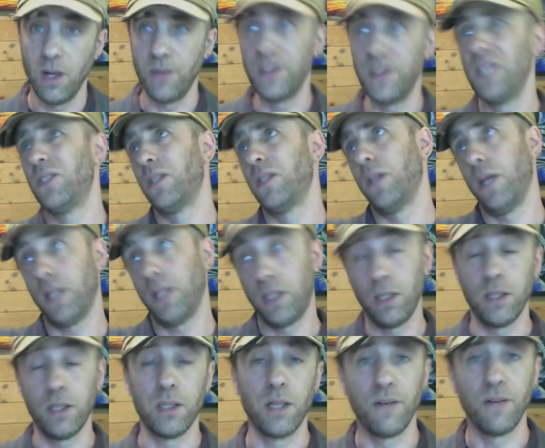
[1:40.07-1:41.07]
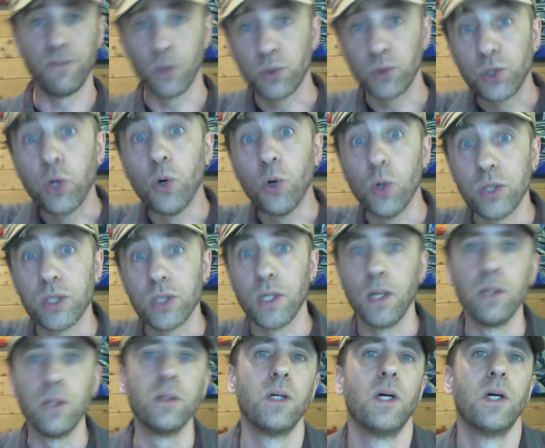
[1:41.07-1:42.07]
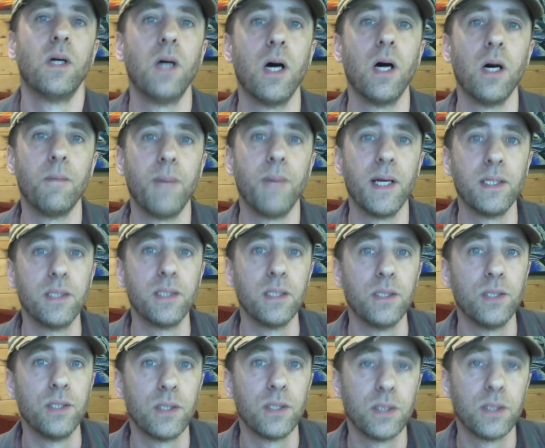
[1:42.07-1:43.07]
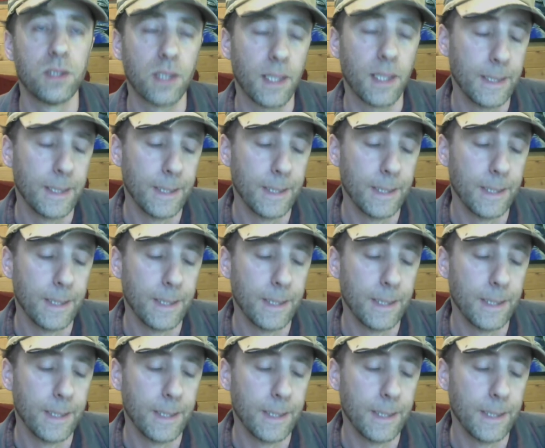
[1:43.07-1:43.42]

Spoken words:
these are like full torso paintings, you could say.